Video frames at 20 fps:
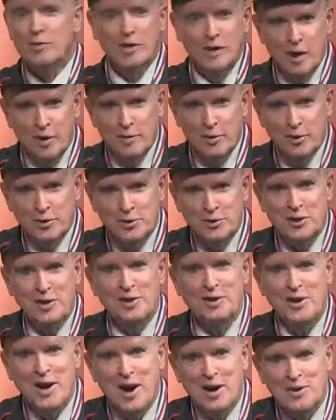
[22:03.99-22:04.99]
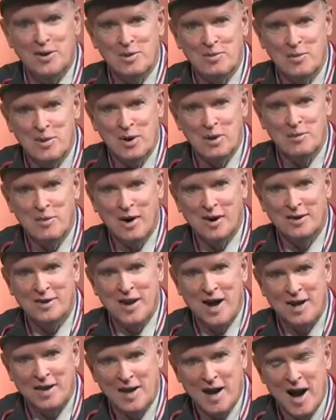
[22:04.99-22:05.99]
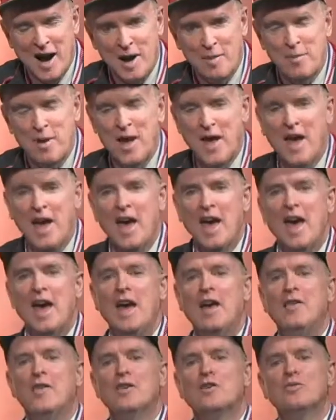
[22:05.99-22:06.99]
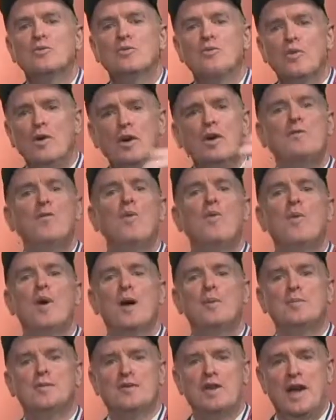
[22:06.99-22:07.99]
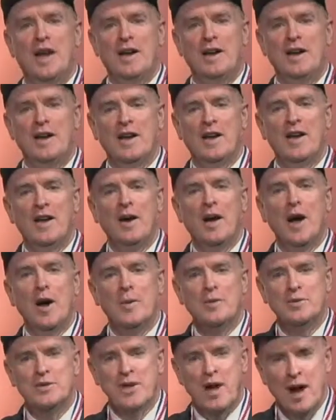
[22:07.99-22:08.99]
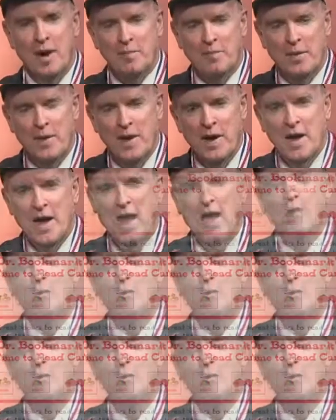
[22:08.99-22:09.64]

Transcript: W's, drbookmark.com, and this wonderful website comes up. And